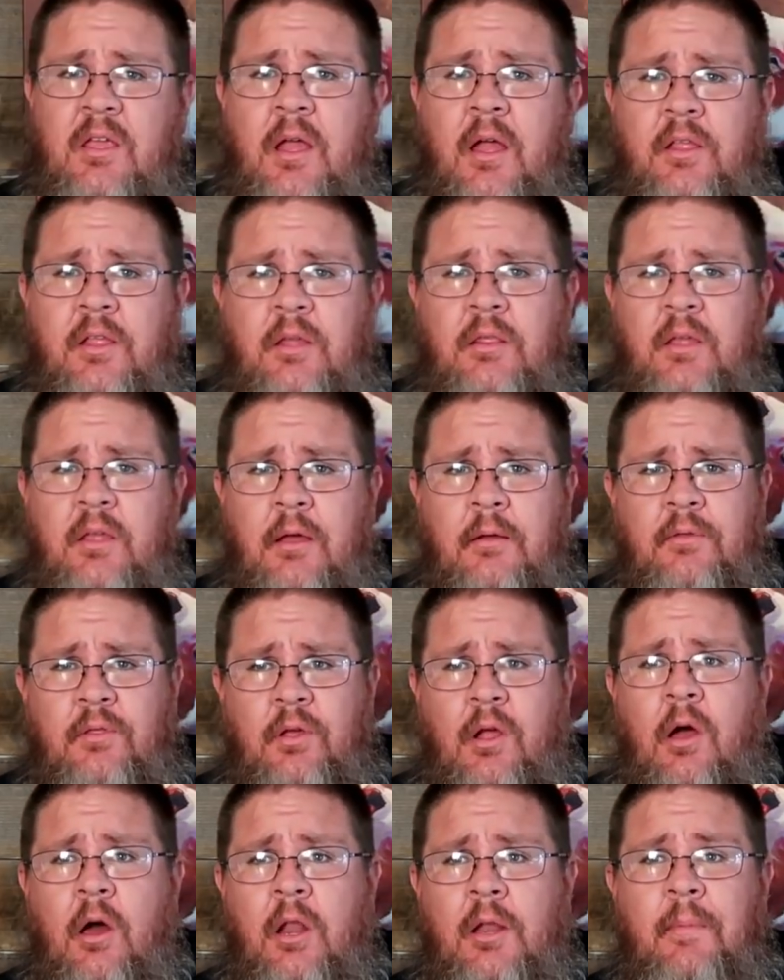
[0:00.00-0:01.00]

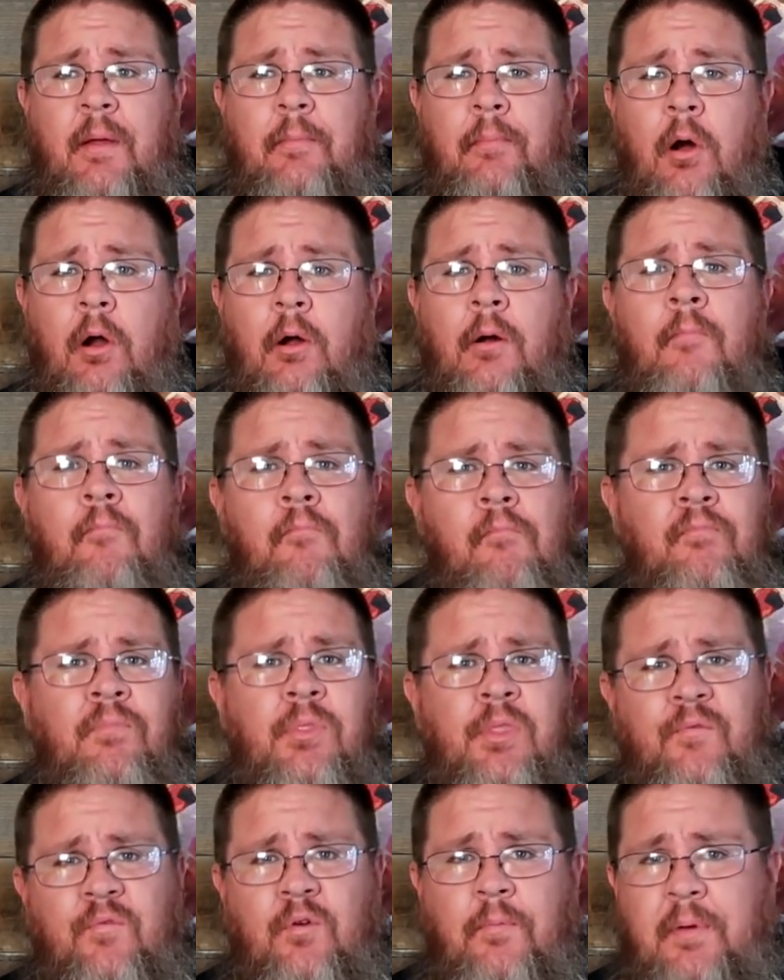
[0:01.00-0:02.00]
the condiment bar
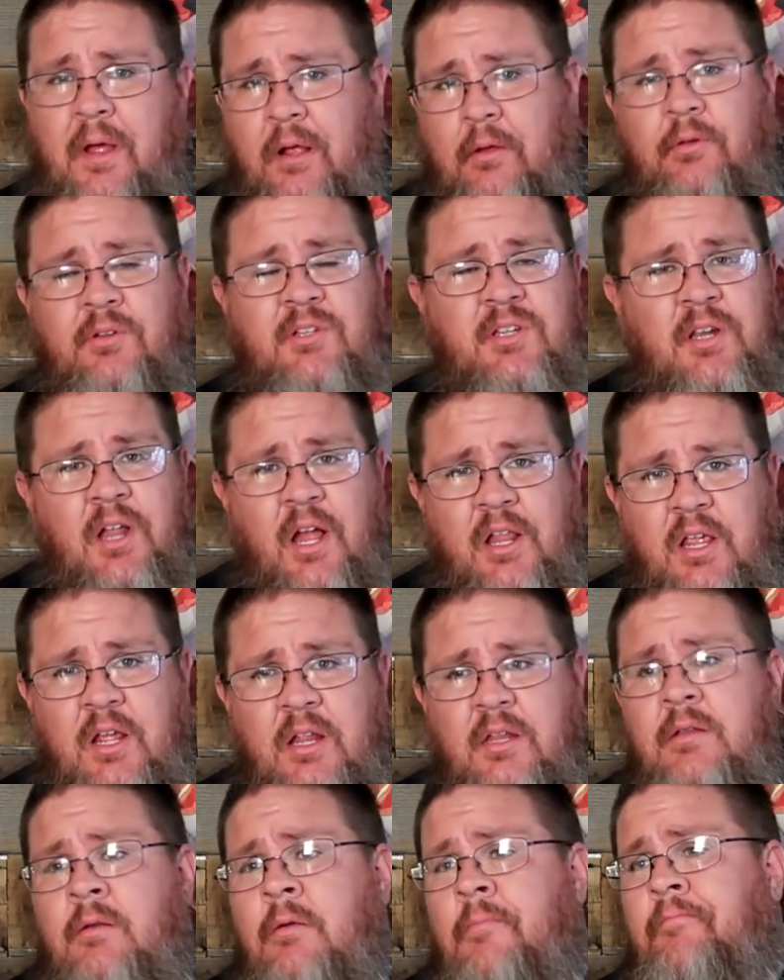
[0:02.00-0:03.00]
for pickles and
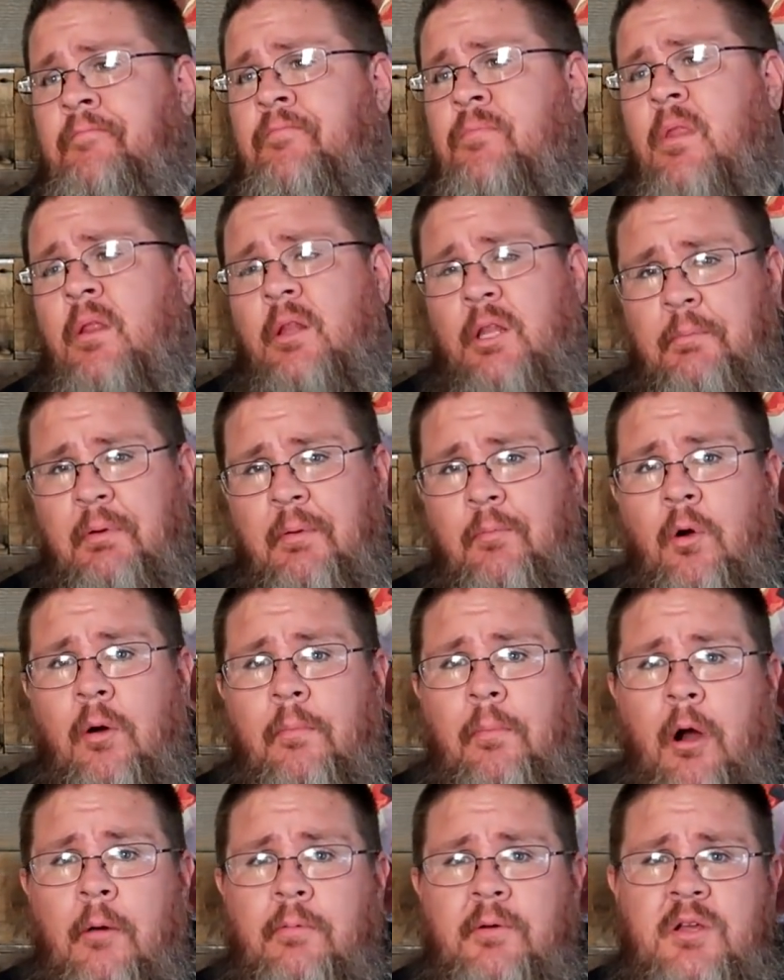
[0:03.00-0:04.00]
onion a little bit
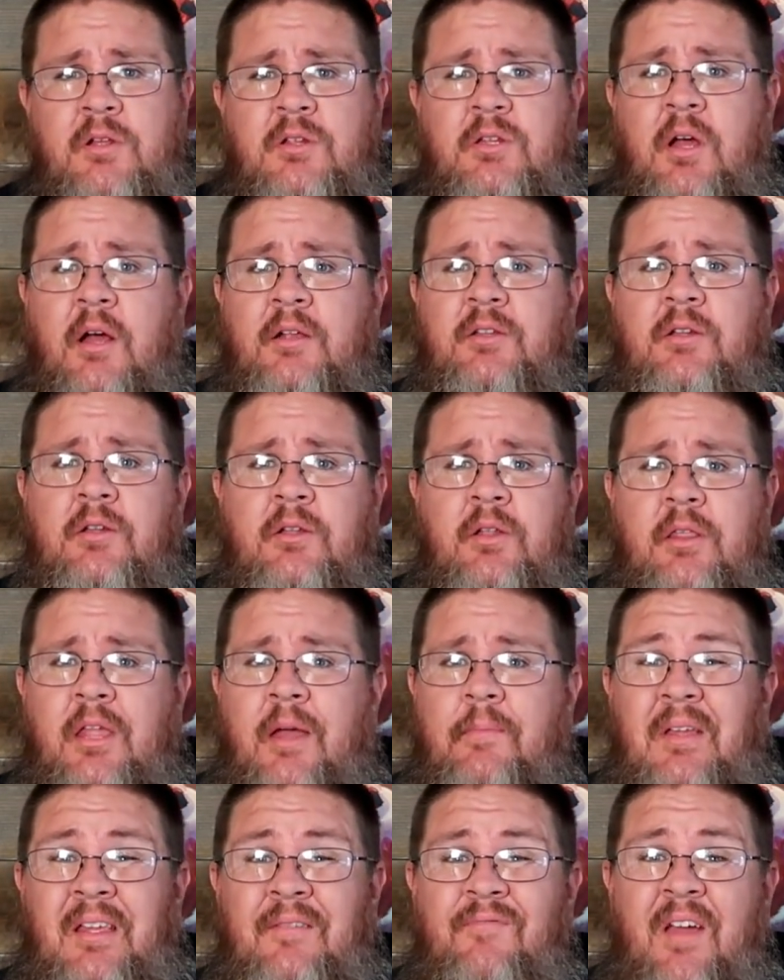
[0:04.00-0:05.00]
more barbecue sauce in there,
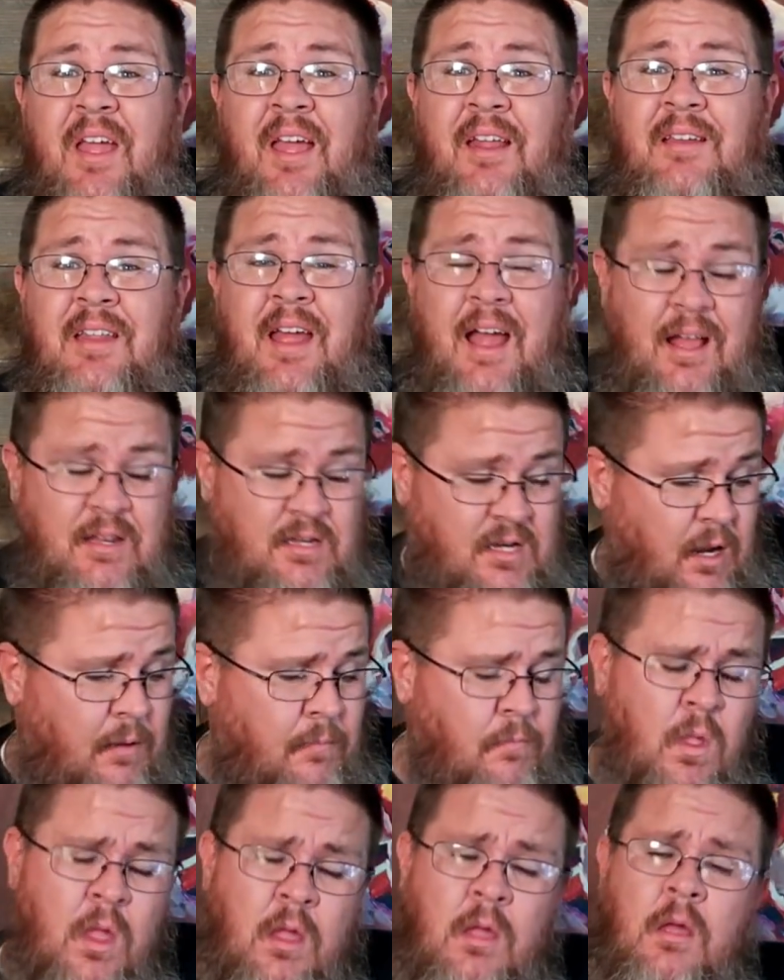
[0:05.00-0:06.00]
that'd be
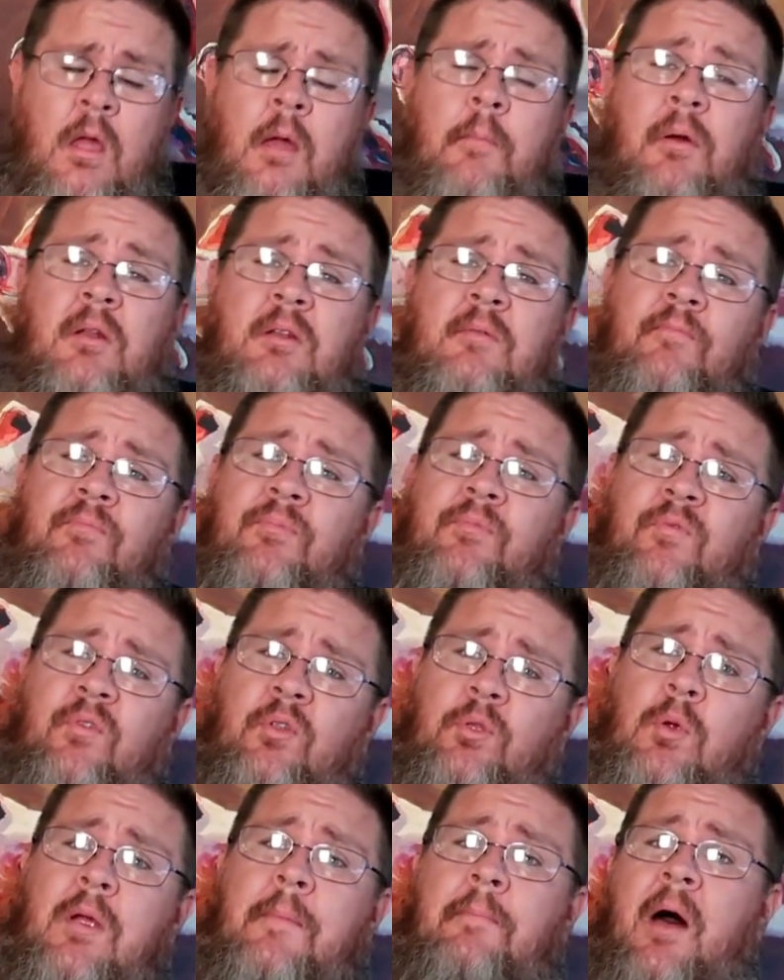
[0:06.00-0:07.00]
fantastic. But
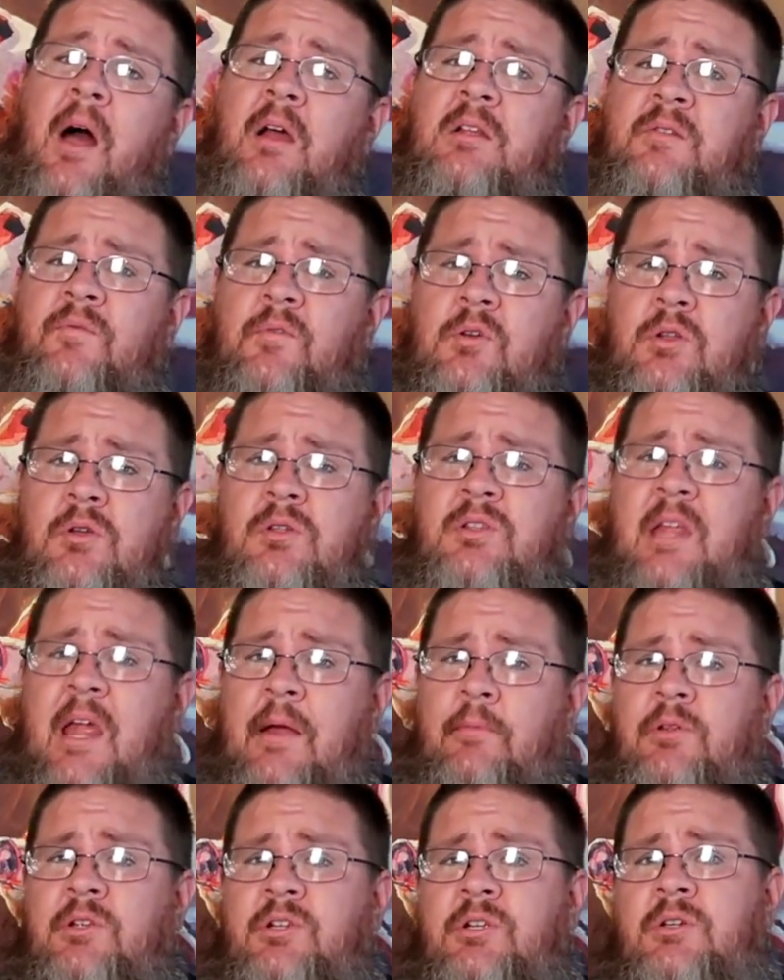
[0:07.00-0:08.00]
for $3 for 2
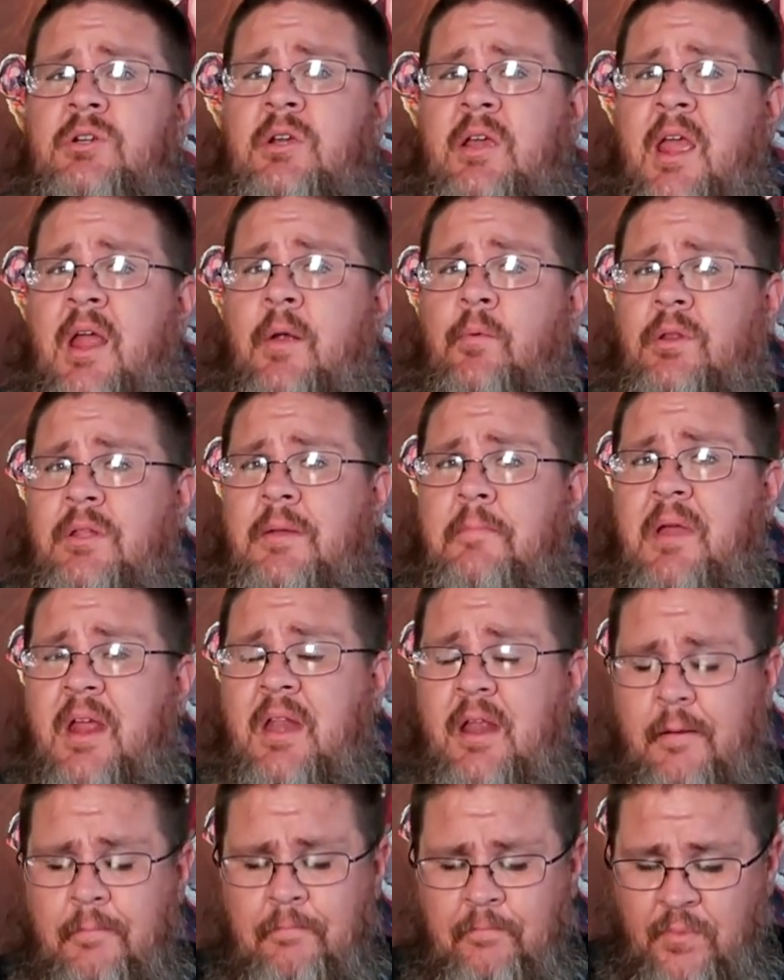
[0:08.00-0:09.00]
sandwiches, you can't really
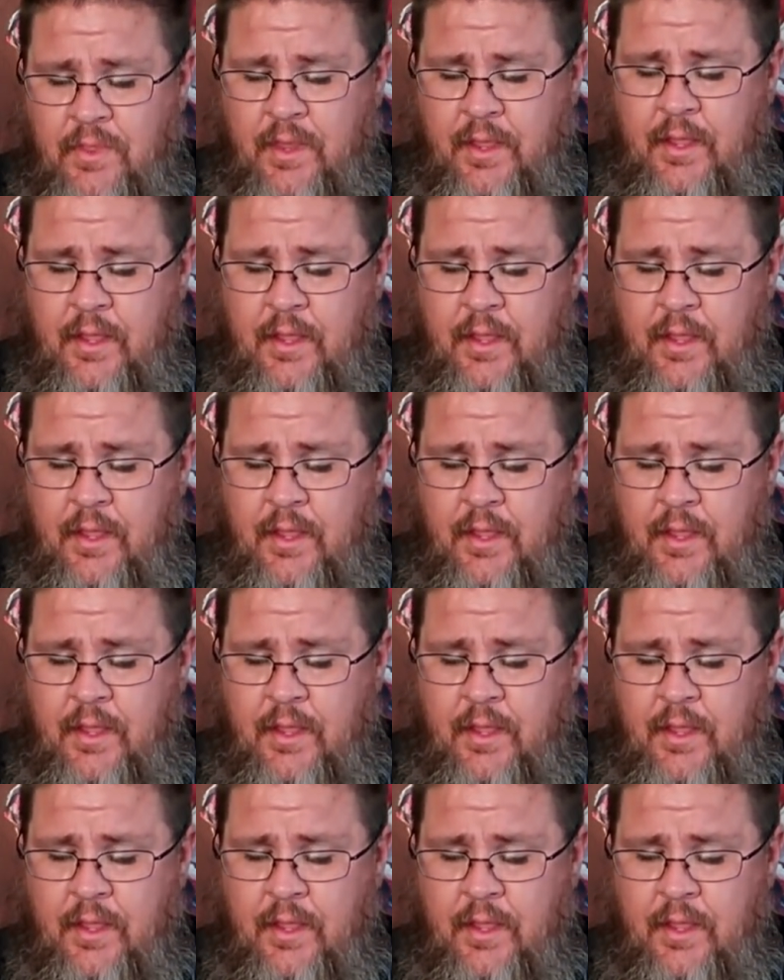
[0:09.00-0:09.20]
beat it.